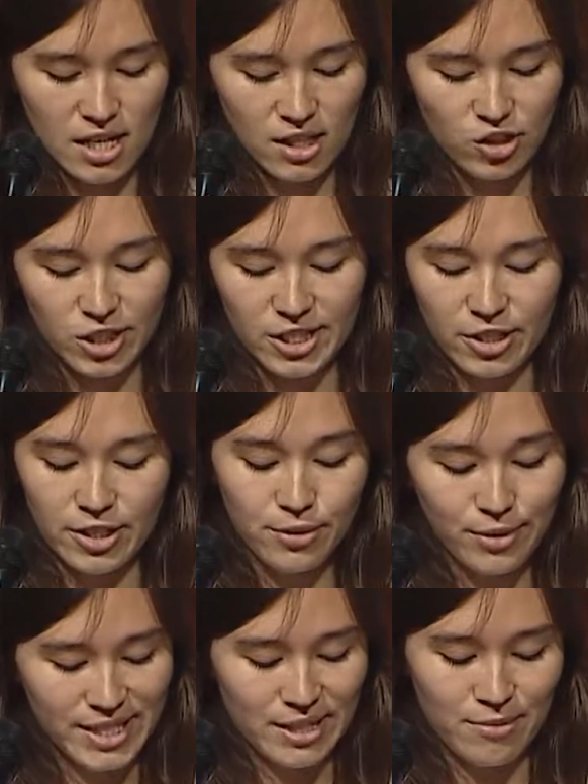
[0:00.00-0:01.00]
she started
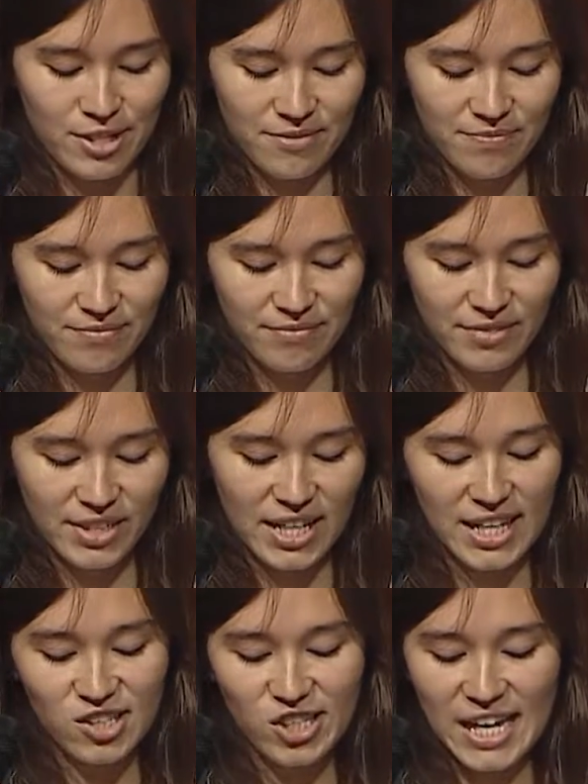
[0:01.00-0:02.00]
quizzing me.
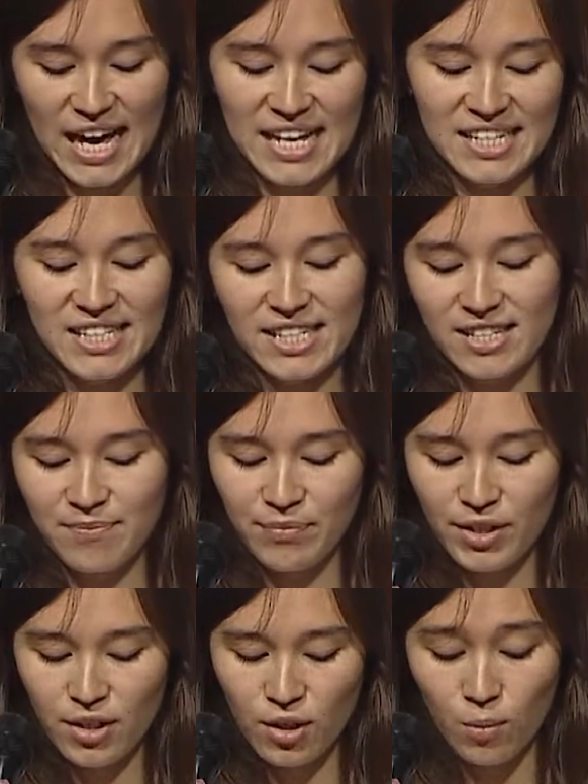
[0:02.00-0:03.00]
And she asked,
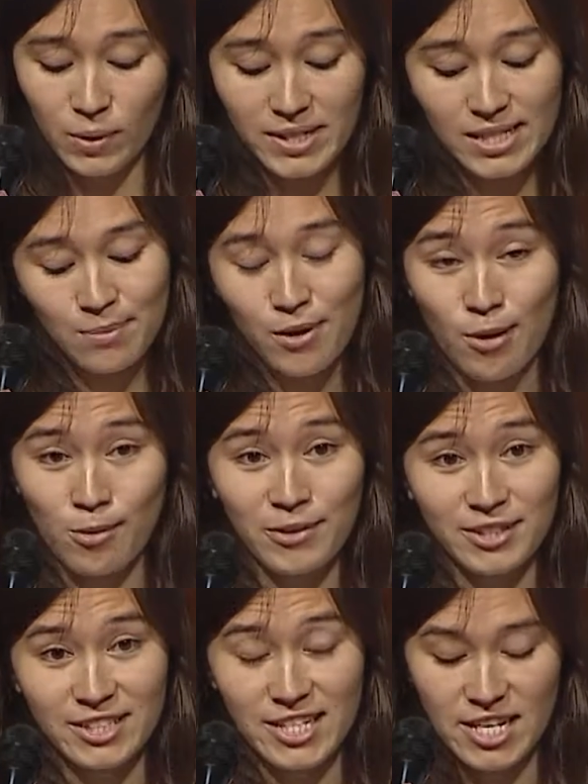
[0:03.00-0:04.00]
what is the
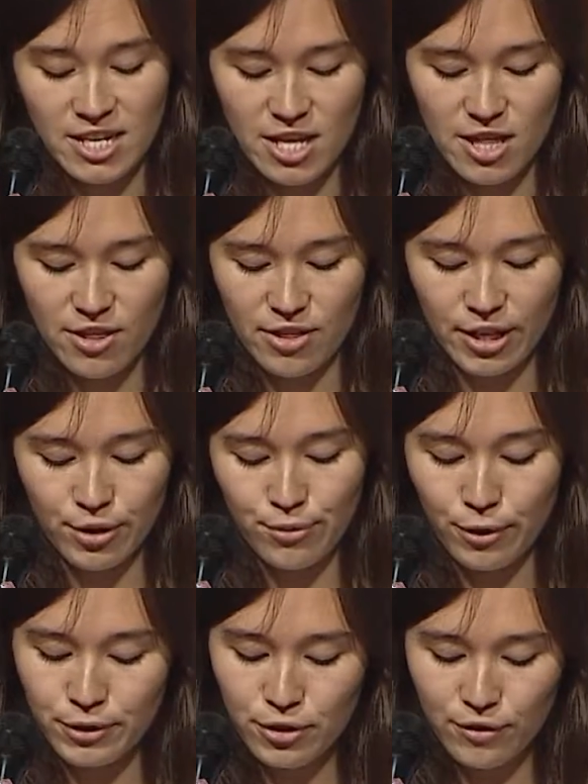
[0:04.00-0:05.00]
probability that you
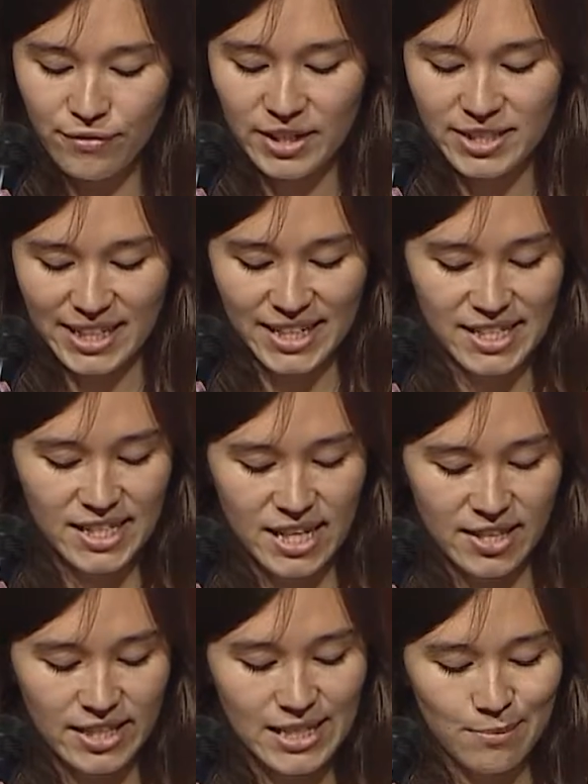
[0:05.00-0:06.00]
roll two fair dice
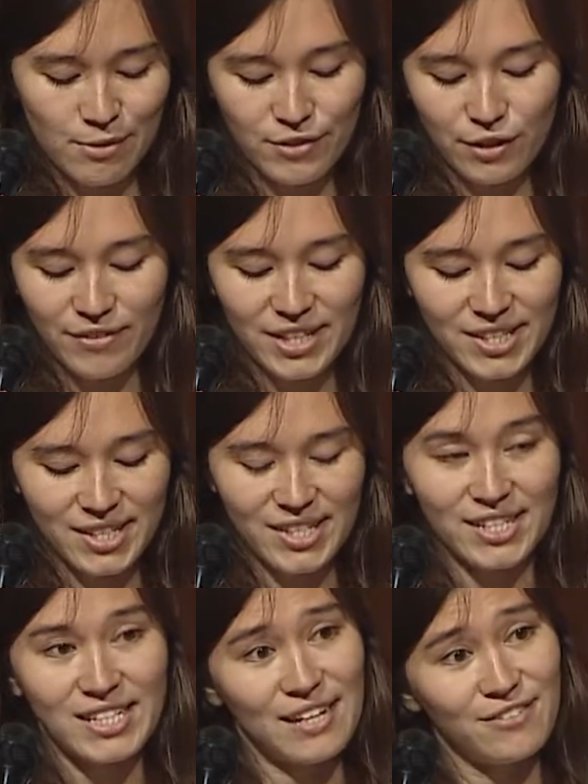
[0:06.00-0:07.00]
and the sum of their faces
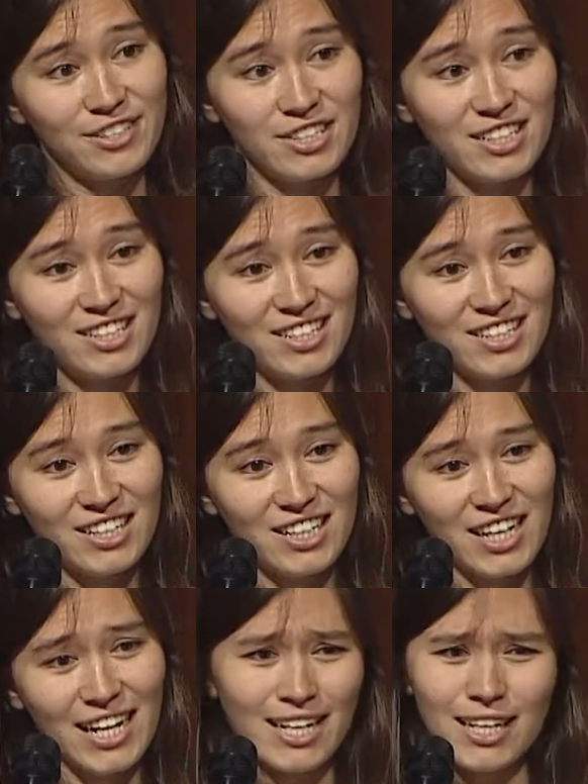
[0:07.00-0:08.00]
is seven?
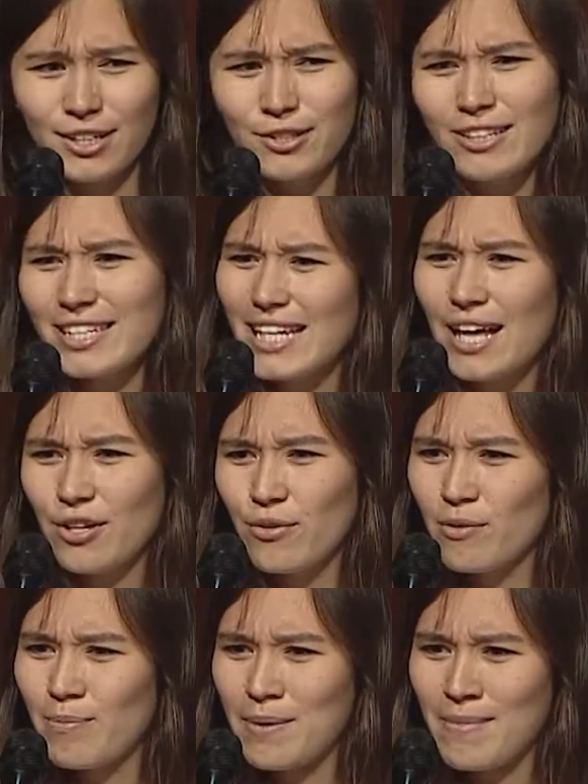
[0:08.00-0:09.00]
And I literally sat there
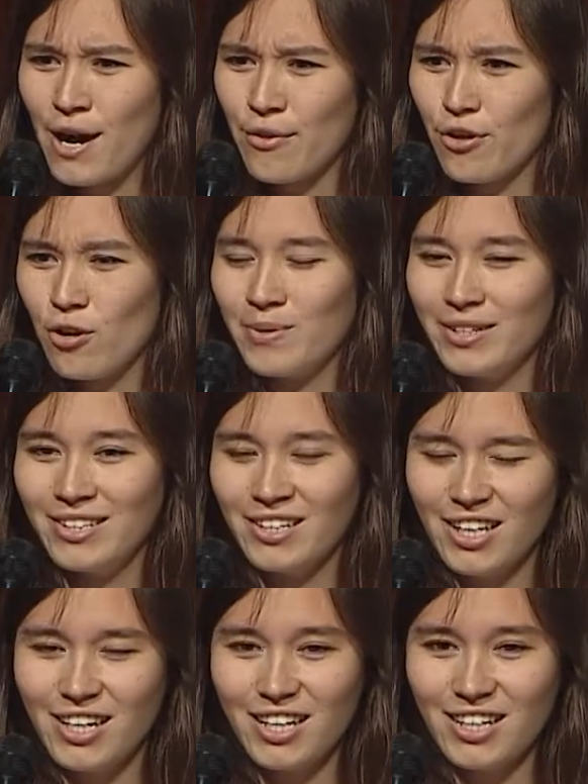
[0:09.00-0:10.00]
with my mouth open,
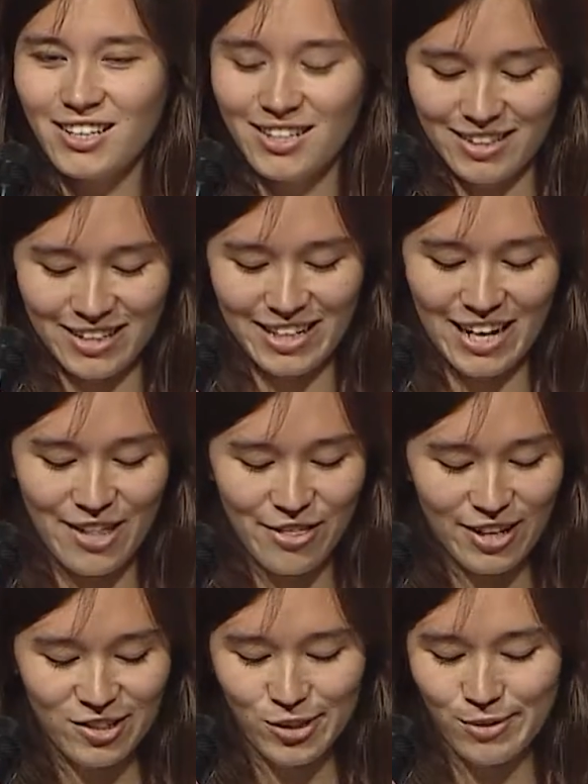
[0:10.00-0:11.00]
like I
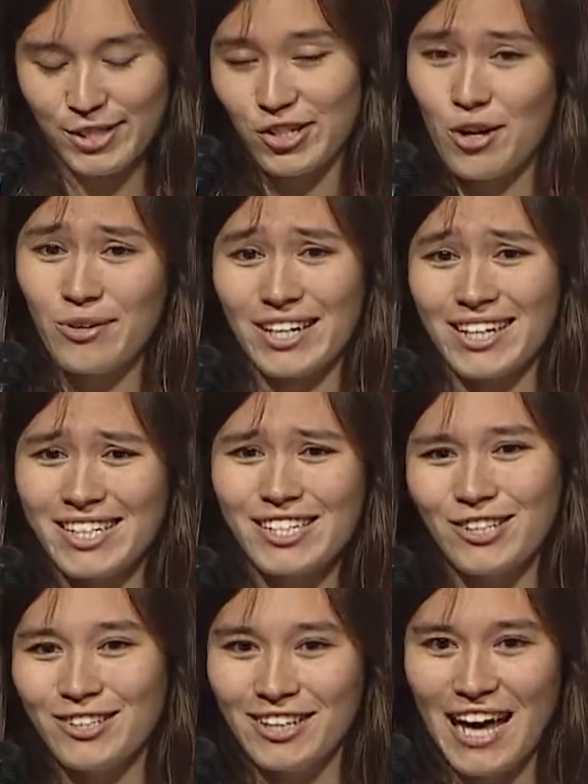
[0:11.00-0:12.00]
thought she was joking and
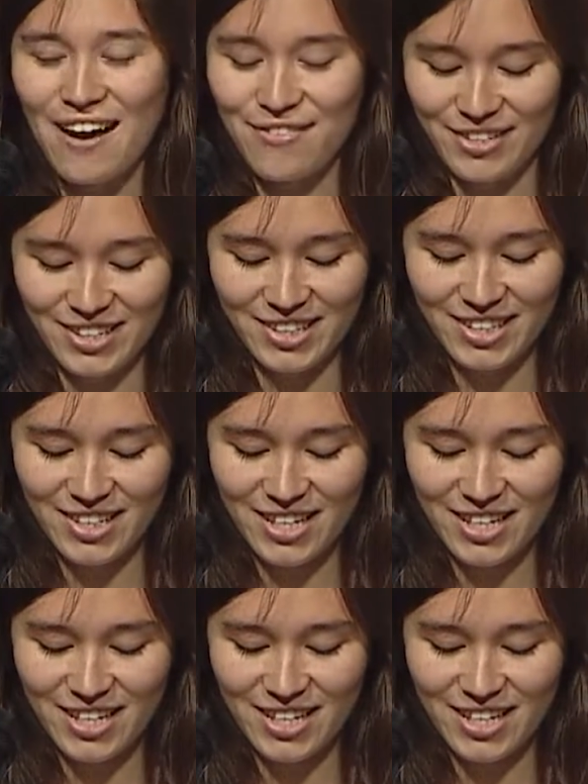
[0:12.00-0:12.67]
started laughing.